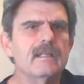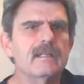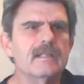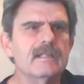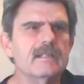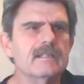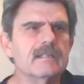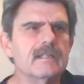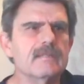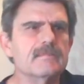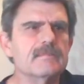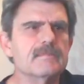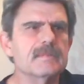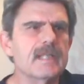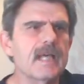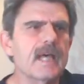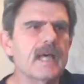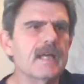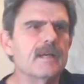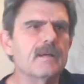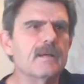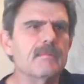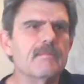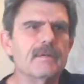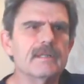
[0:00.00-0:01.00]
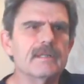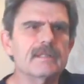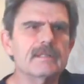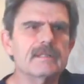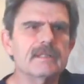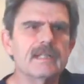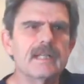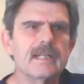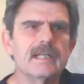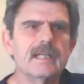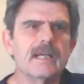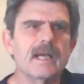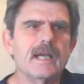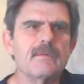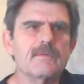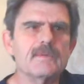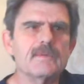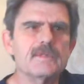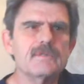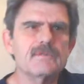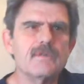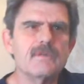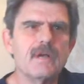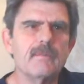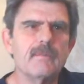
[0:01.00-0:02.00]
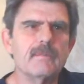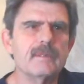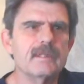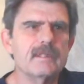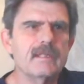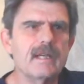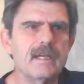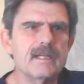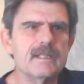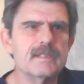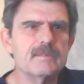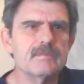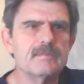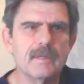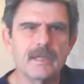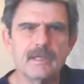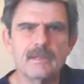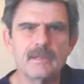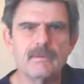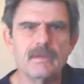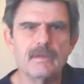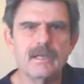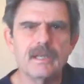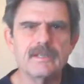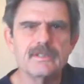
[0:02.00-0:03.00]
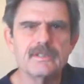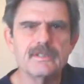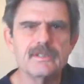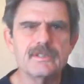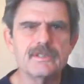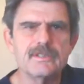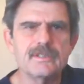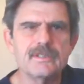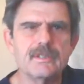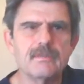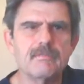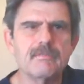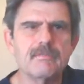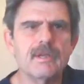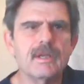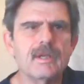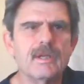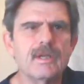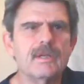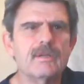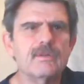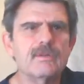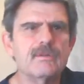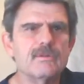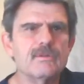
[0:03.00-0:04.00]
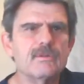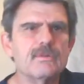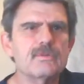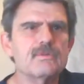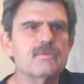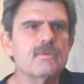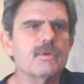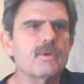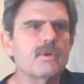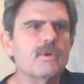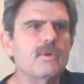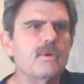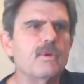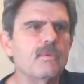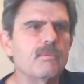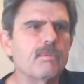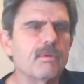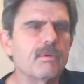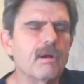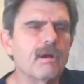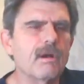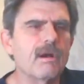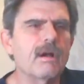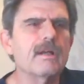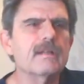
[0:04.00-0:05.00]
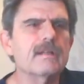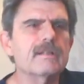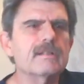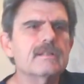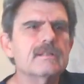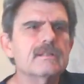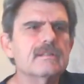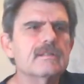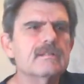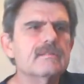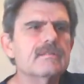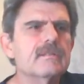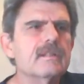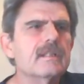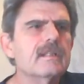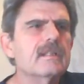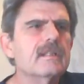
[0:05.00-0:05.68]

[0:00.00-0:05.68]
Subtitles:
He sums that up by saying, "I was traumatized by the relationship. Those were cold broads."